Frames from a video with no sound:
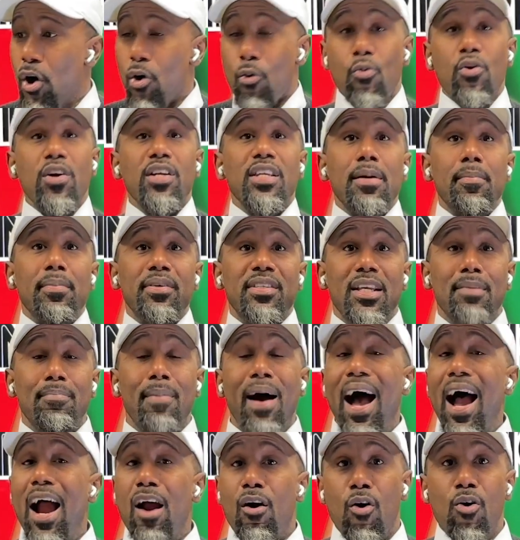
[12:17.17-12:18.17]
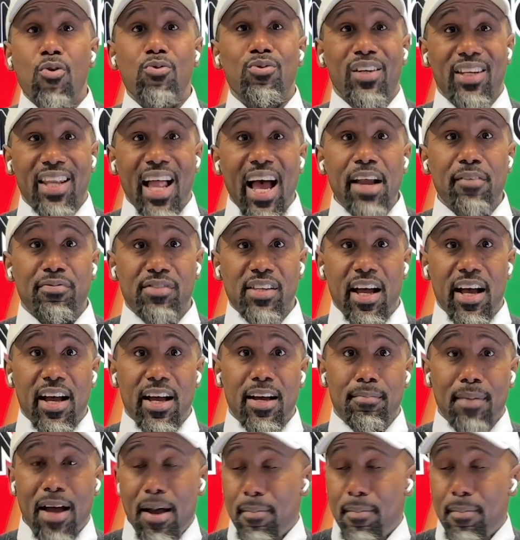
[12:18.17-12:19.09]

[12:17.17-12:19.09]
We're limited by our own lifetime.